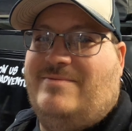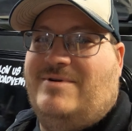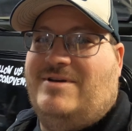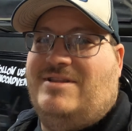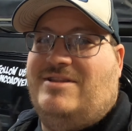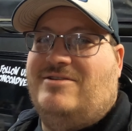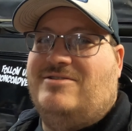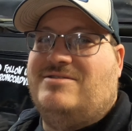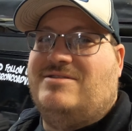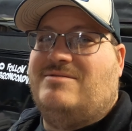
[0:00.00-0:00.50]

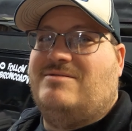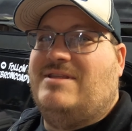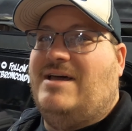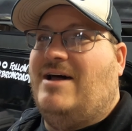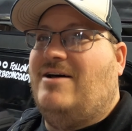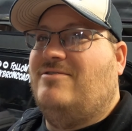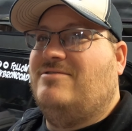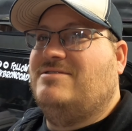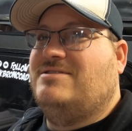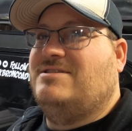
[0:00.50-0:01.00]
but there's
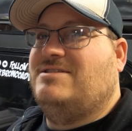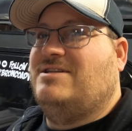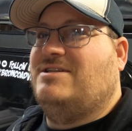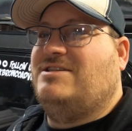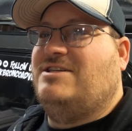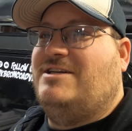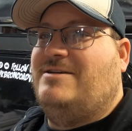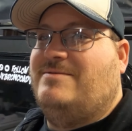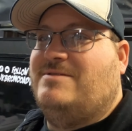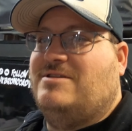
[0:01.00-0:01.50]
thousands of
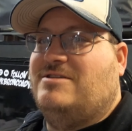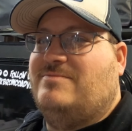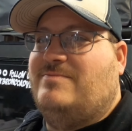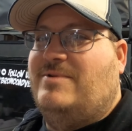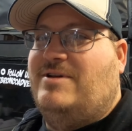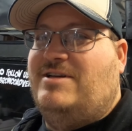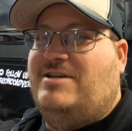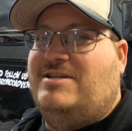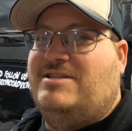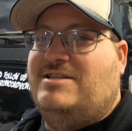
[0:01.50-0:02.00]
Jeeps, there's
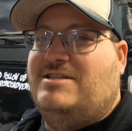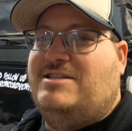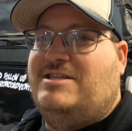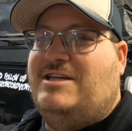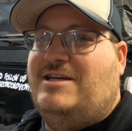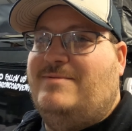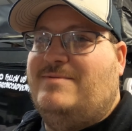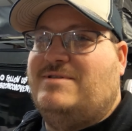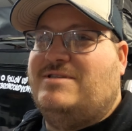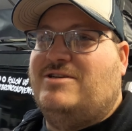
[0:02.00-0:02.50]
millions of
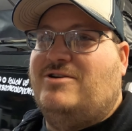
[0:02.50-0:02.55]
Jeeps,